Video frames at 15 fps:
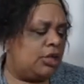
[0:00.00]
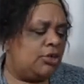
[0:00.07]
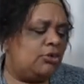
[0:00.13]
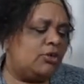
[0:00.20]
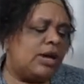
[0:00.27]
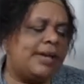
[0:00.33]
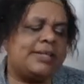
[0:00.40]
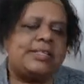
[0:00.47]

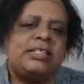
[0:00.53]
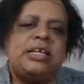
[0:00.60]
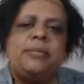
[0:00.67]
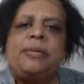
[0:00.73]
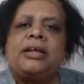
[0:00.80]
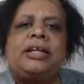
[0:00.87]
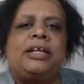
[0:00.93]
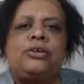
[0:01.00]
You guys
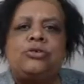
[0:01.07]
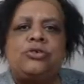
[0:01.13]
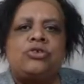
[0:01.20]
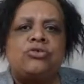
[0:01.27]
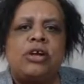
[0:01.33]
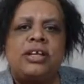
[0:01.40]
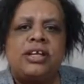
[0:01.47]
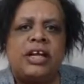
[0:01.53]
typically do
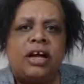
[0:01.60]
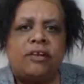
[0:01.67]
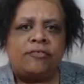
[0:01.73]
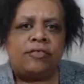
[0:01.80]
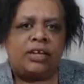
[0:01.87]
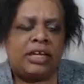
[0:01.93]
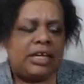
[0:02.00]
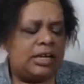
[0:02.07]
tread
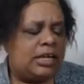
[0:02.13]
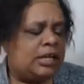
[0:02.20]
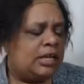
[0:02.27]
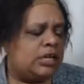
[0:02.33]
carefully.